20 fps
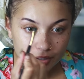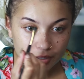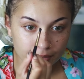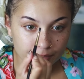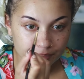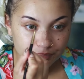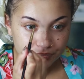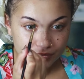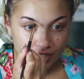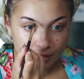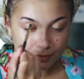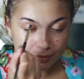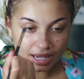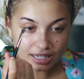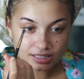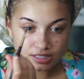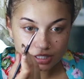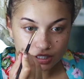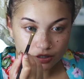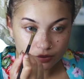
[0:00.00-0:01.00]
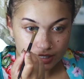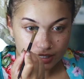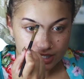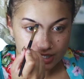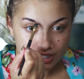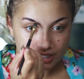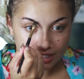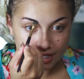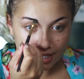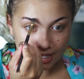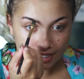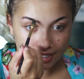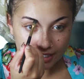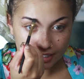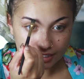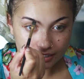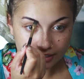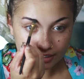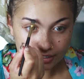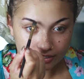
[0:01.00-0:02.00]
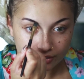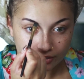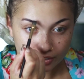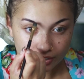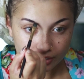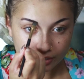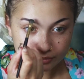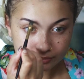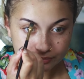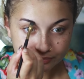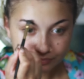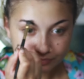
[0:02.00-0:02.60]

But back to the question at hand here, y'all.